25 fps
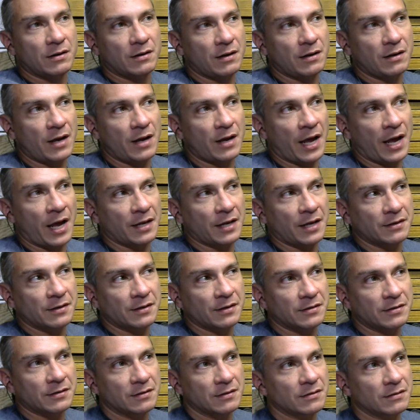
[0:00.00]

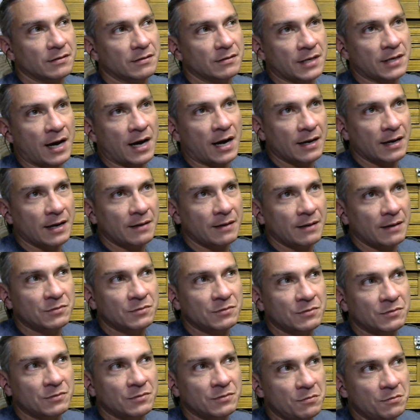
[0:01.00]
and time
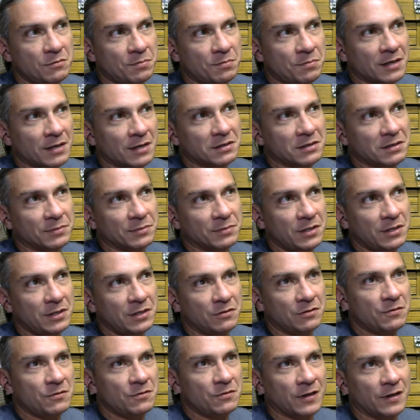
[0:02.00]
to possibly
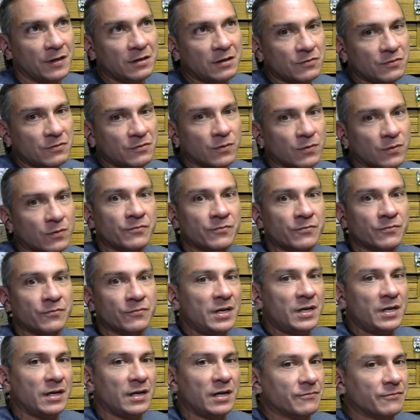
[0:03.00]
do things for
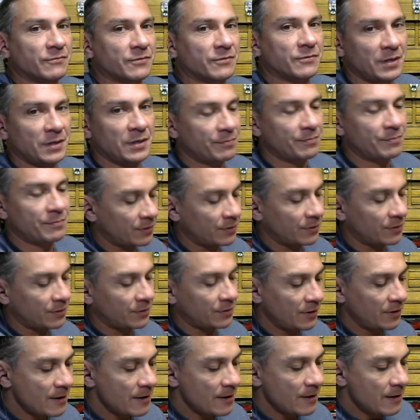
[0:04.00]
free for people,
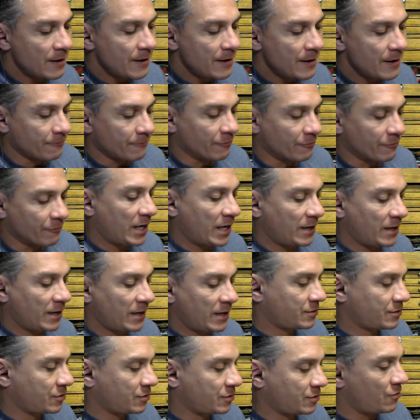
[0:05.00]

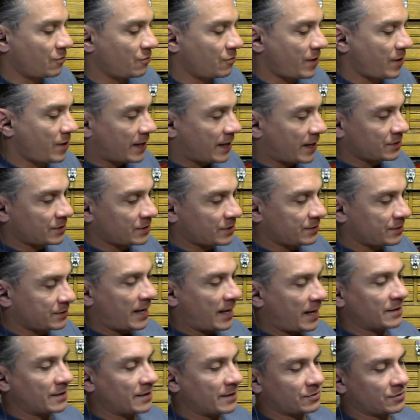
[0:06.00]
right? So as
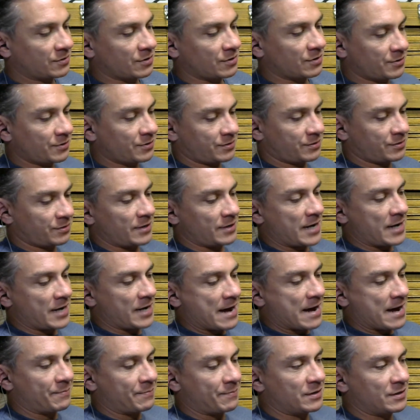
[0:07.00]
that starts to
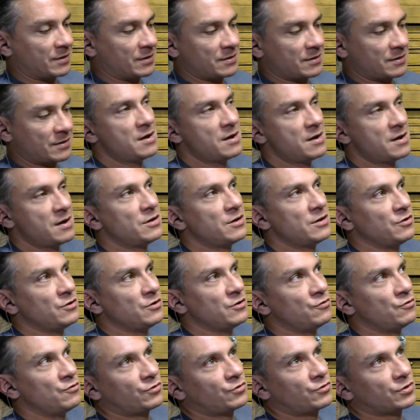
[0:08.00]
happen,
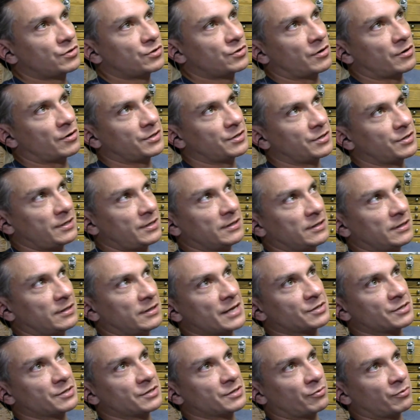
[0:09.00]
you start to see
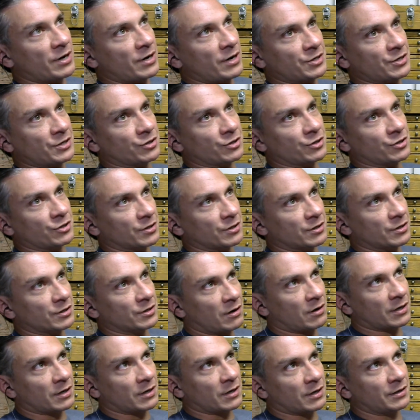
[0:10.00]
less pressure
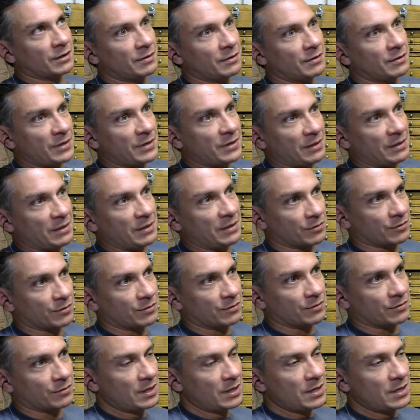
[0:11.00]
on
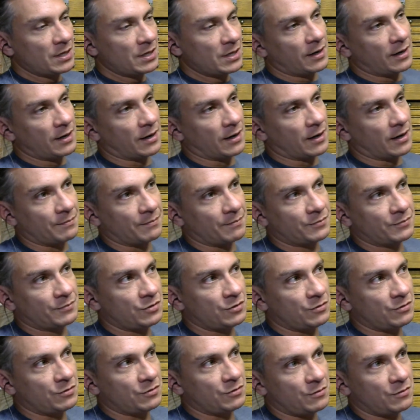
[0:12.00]
people
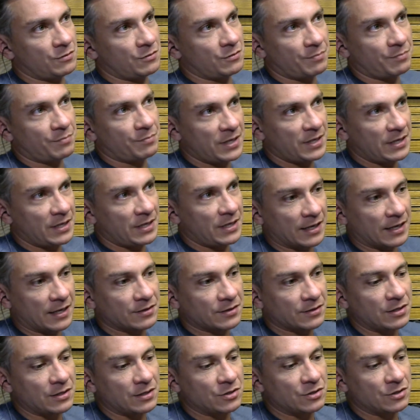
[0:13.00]
to compete
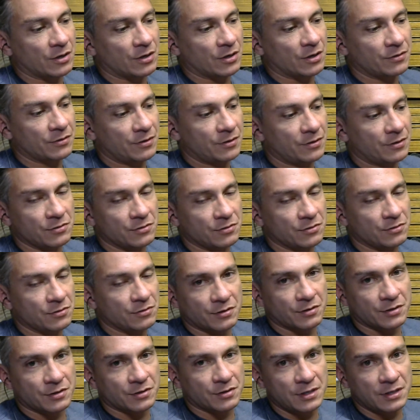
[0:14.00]
against each other. You
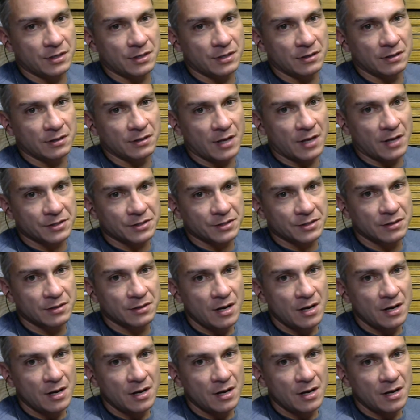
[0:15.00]
start to see less